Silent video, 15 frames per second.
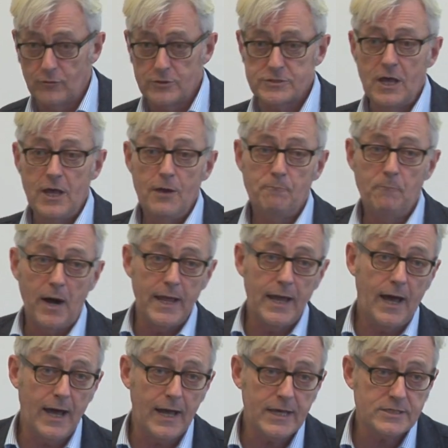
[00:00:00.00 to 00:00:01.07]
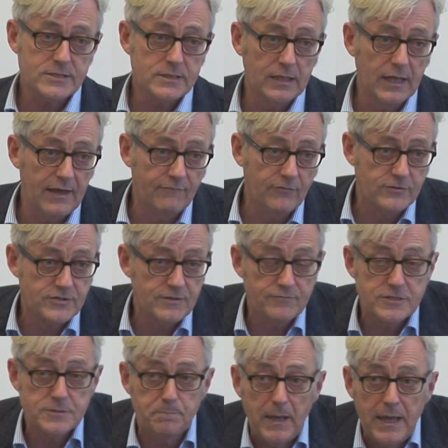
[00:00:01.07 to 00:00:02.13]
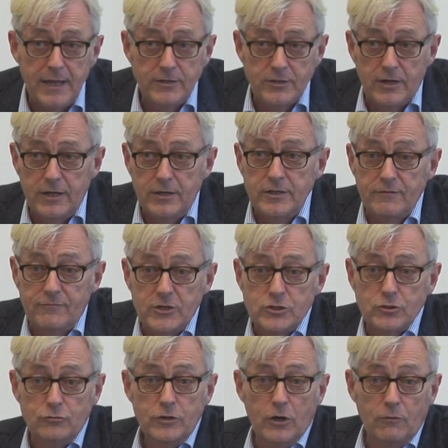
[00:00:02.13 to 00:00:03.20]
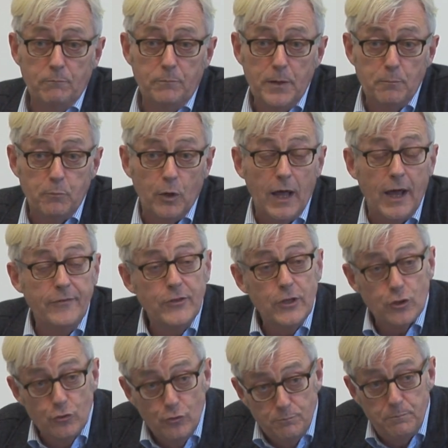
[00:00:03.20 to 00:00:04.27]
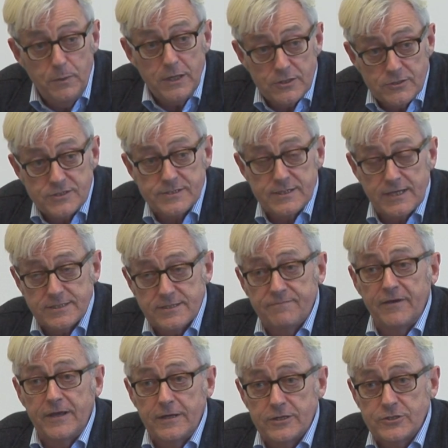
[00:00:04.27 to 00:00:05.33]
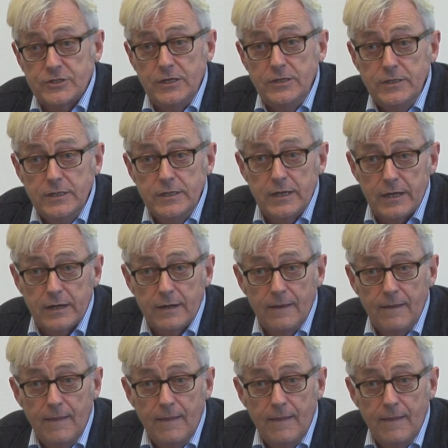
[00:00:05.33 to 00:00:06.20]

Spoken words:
was my highest levels of spend on individual young people, and they could be in 6 figures a year,